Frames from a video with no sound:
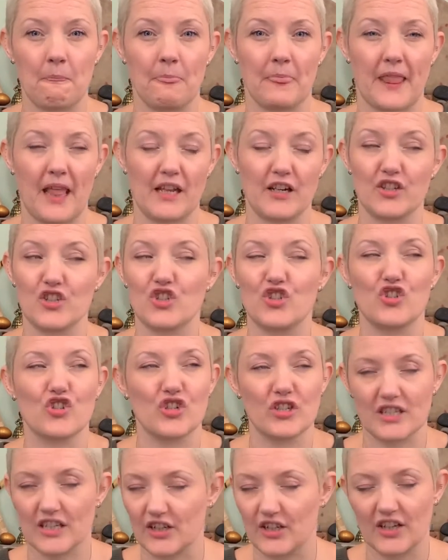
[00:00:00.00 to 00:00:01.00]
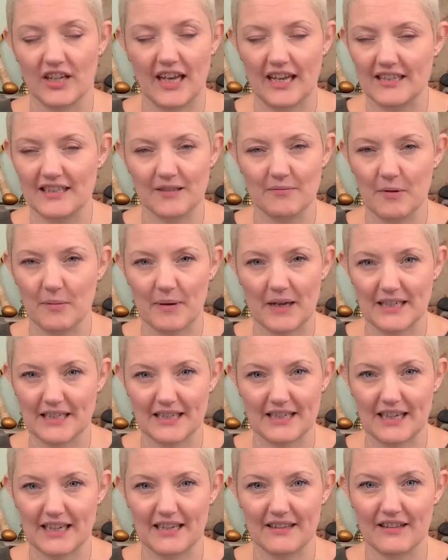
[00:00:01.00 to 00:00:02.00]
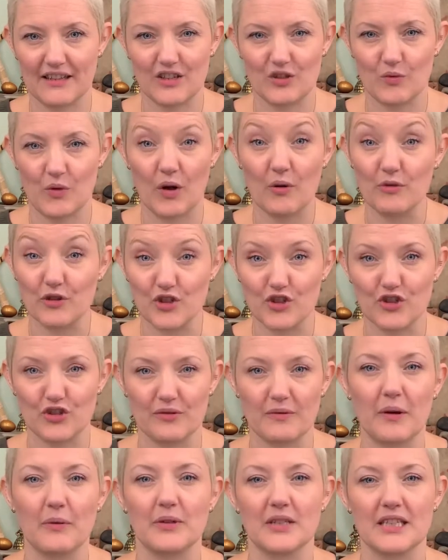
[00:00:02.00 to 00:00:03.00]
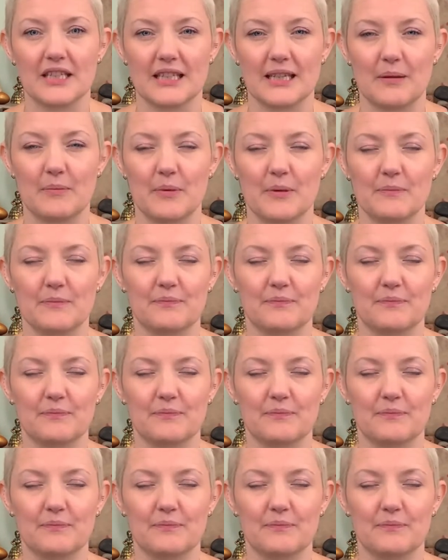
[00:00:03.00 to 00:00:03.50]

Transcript: and as soon as I could get into my bed at night, that's what I would do. I would sleep.